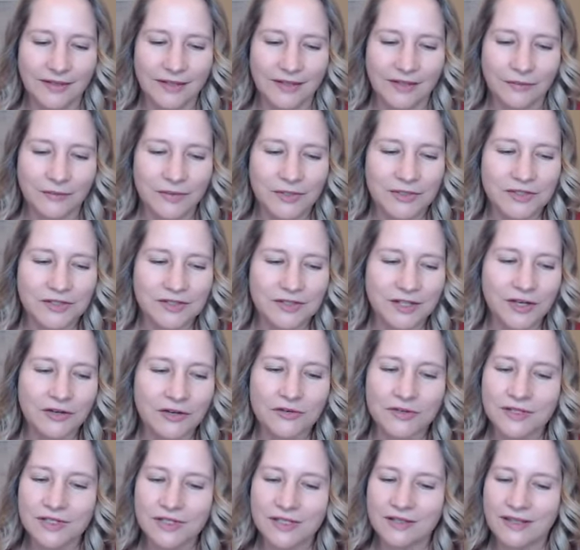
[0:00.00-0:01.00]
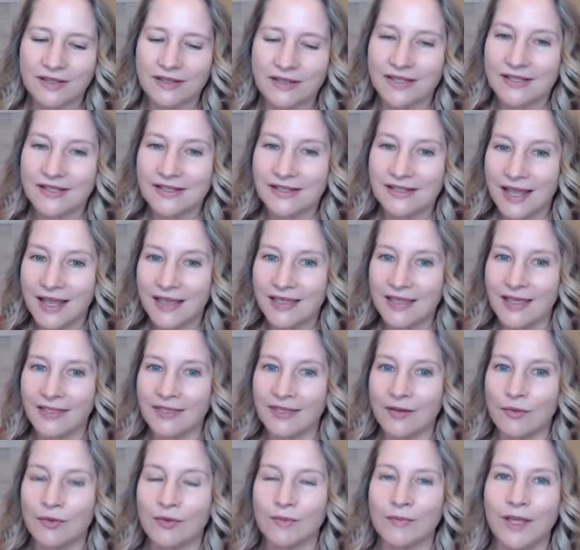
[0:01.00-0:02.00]
Which is interesting that they say
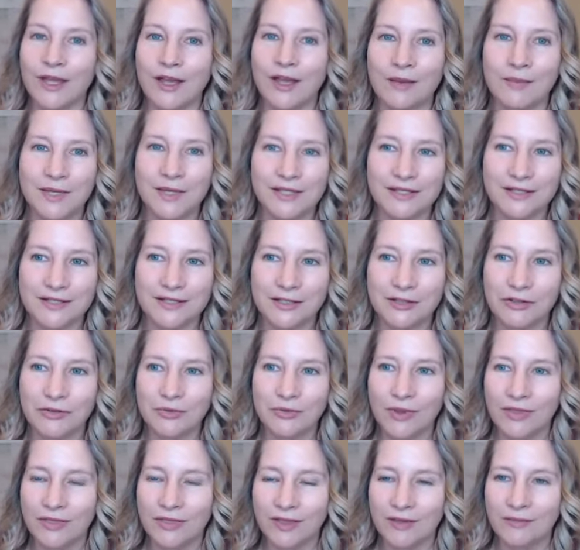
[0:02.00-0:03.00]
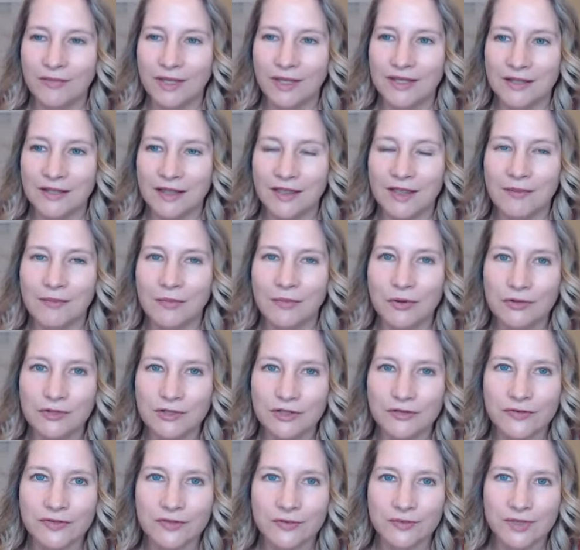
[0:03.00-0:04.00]
that we're becoming still within, because I think
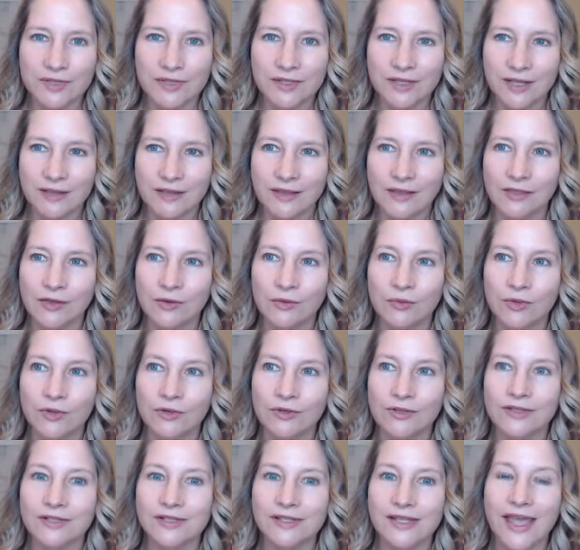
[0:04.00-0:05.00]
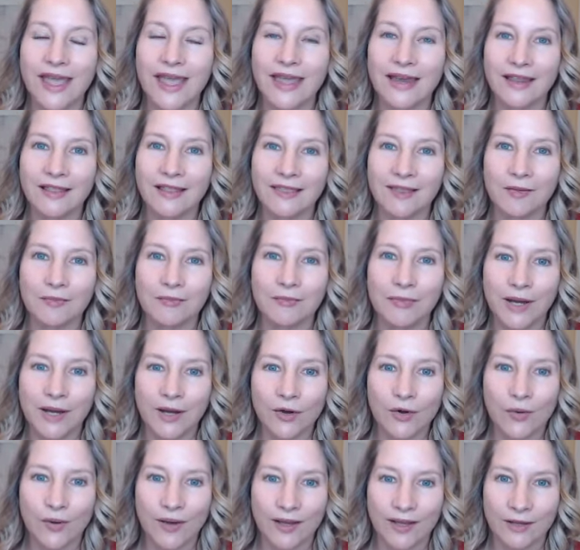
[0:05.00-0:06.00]
most of us would say that the world is anything
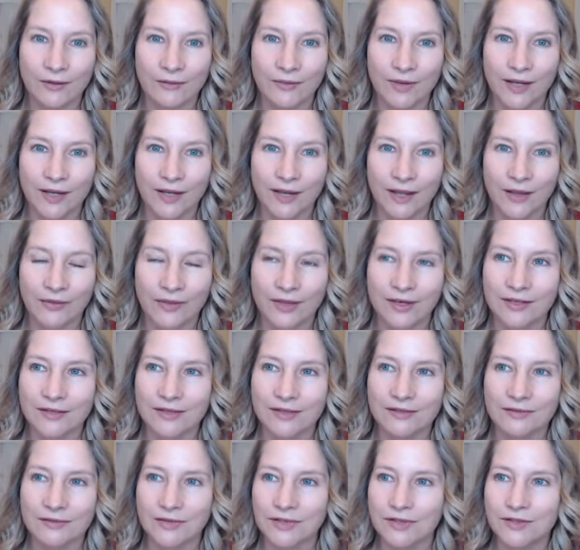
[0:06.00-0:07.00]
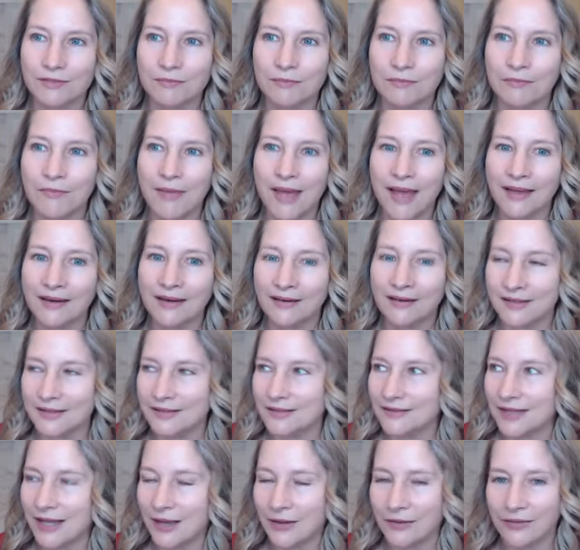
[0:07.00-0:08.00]
but quiet right now, that it's
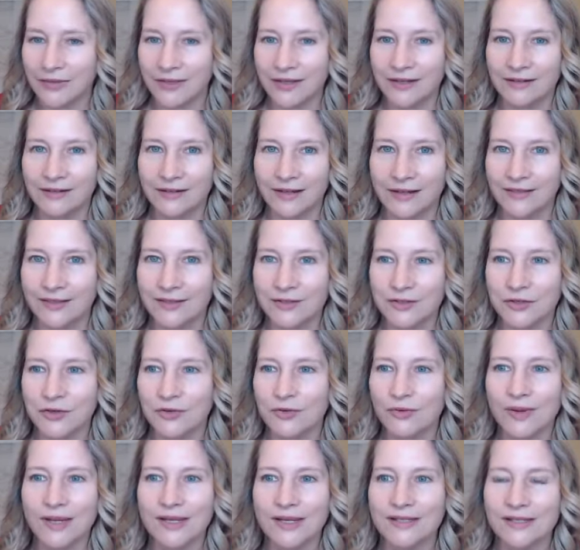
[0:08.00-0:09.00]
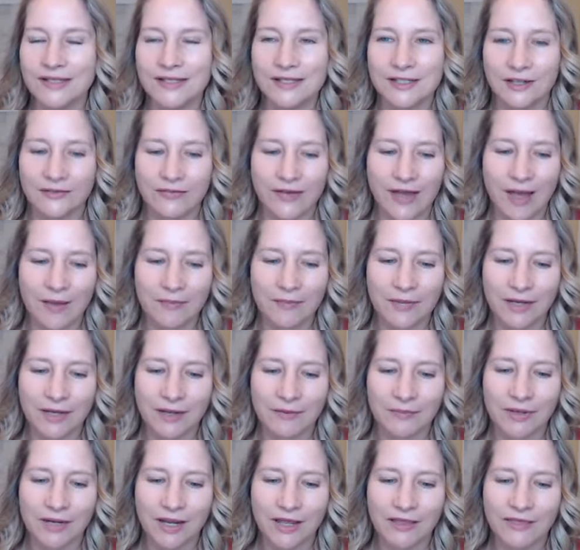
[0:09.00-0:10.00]
madness out there, like there's crazy stuff
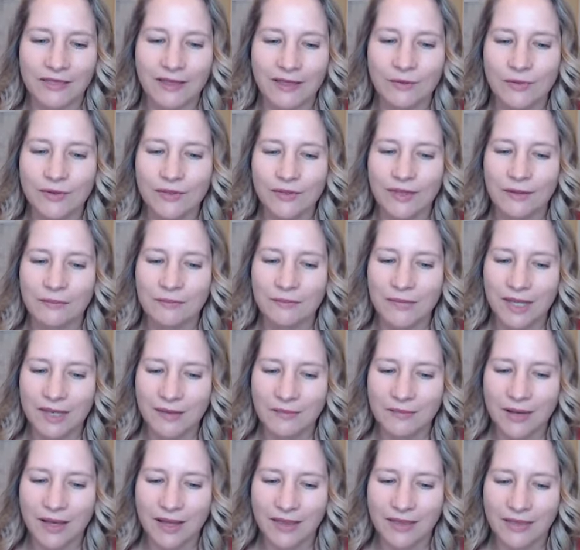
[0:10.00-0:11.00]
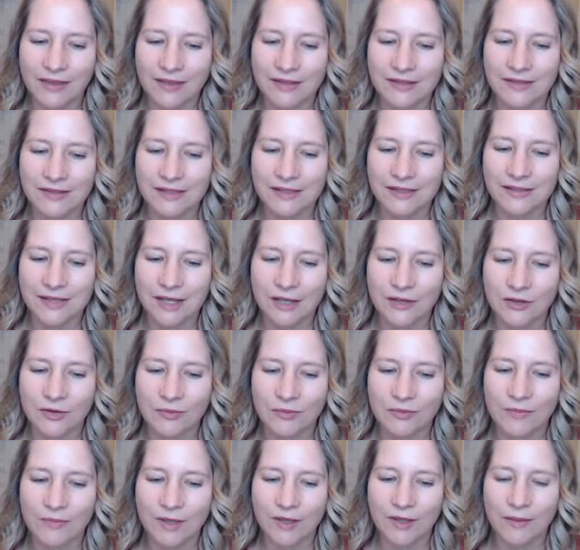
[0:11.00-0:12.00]
happening. But I think what they mean by this is that
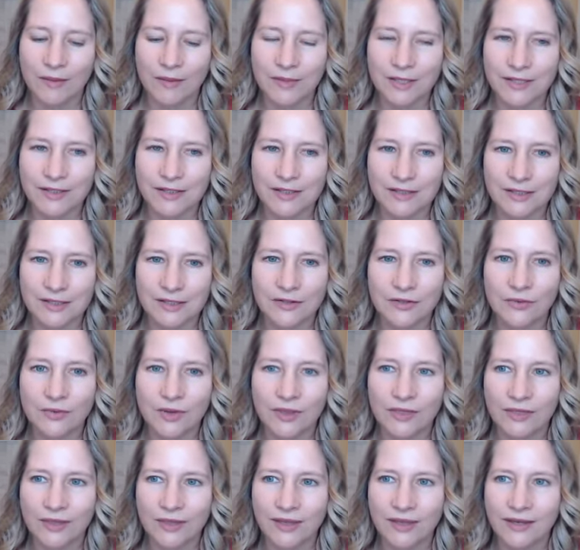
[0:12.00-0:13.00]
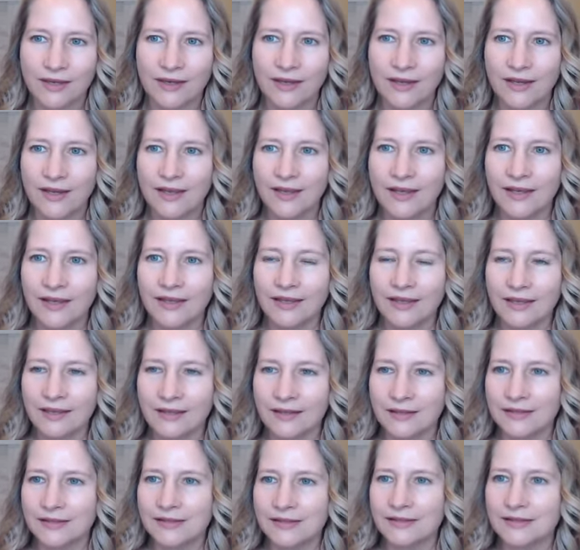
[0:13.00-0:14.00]
you're becoming still within
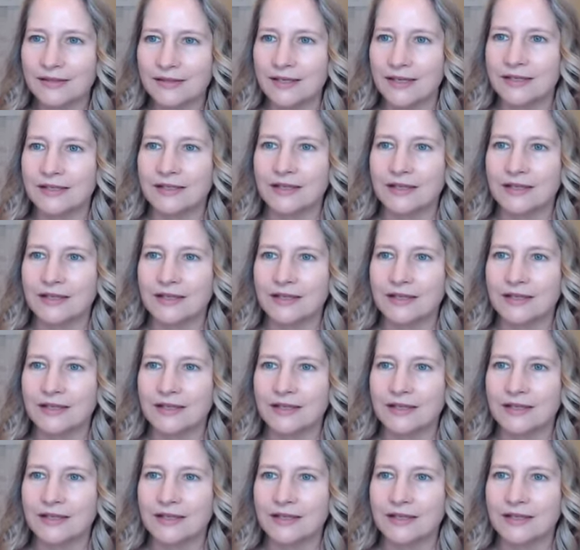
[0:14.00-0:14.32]
it's